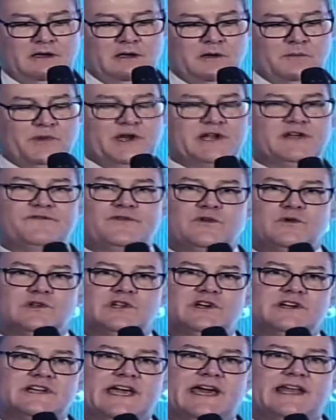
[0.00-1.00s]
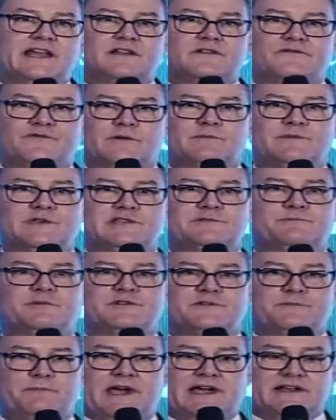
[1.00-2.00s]
But if you look at it from this
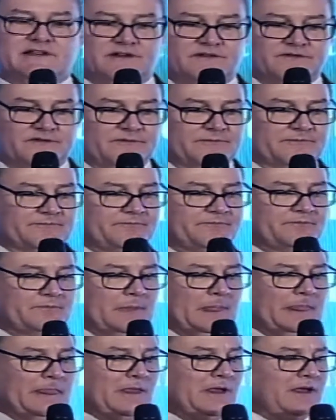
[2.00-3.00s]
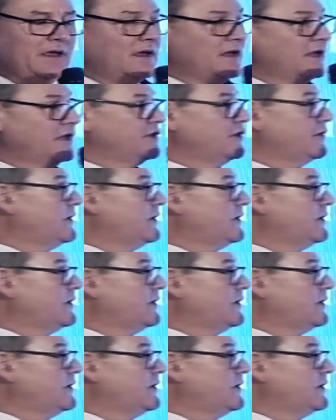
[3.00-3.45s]
perspective, you